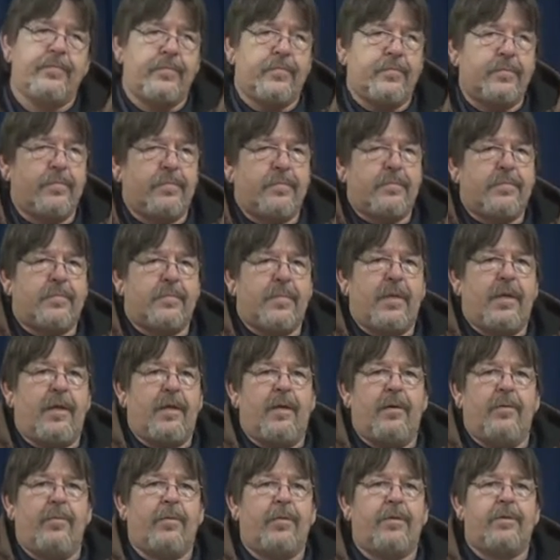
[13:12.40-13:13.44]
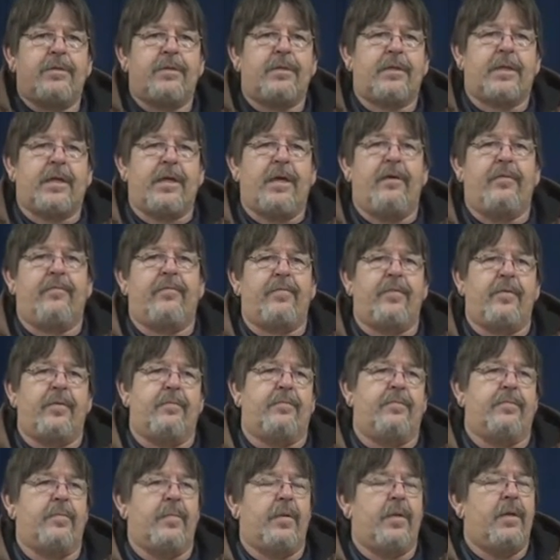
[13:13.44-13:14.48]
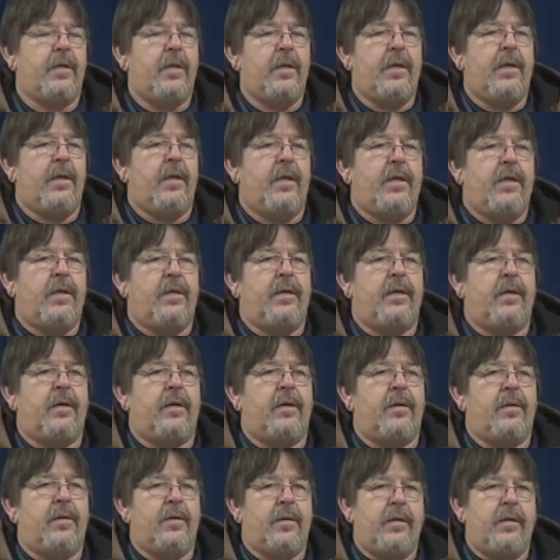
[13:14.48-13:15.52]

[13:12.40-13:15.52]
Amen. You know, where's it come from? You know,